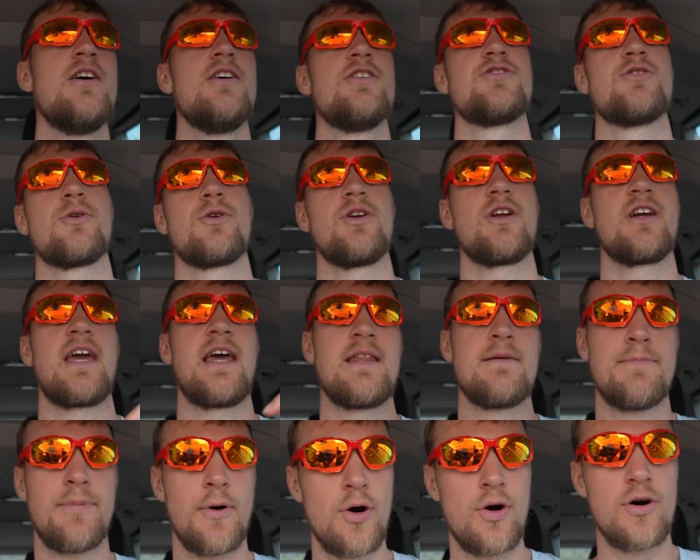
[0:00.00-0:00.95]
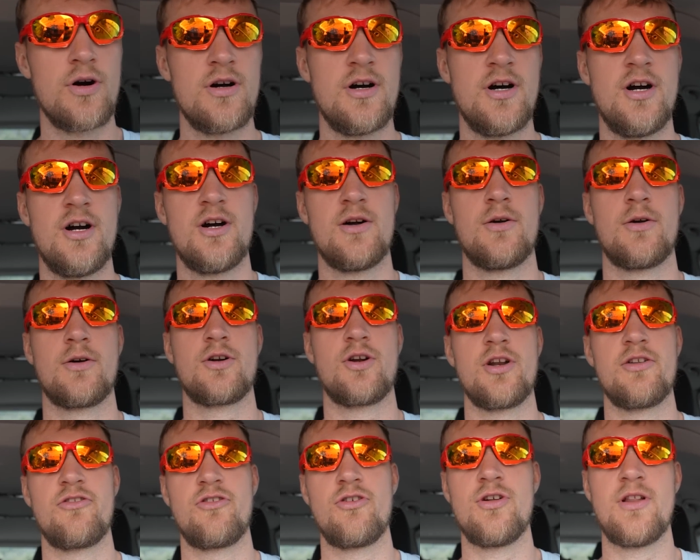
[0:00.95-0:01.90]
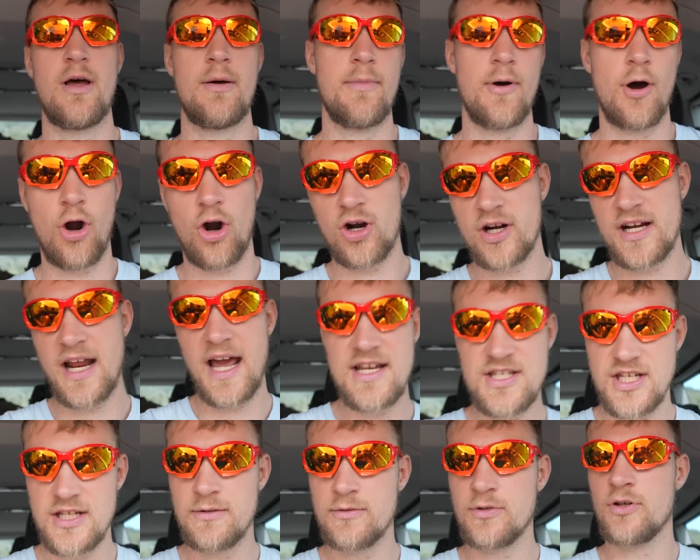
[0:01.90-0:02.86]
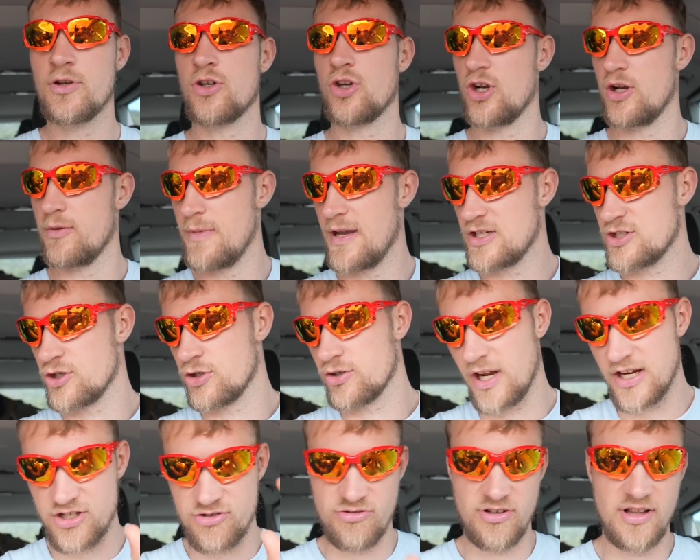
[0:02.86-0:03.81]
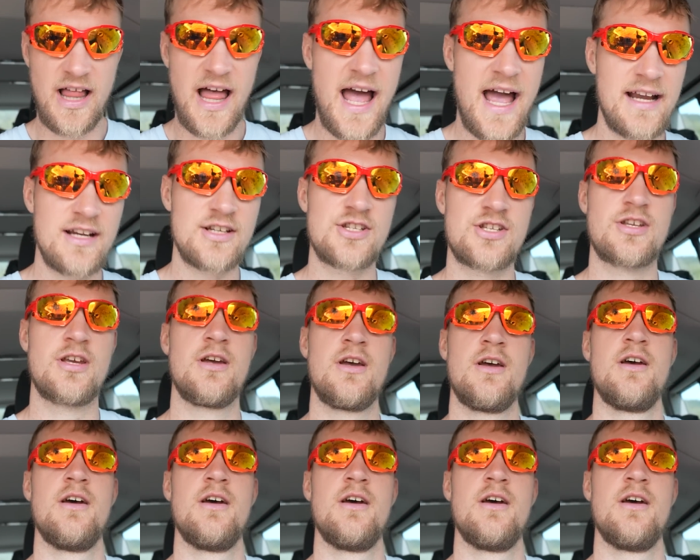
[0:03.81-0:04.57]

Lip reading: So we're going to get the boat, we're going to do a little bit of organising, going to make sure we're nice and relaxed,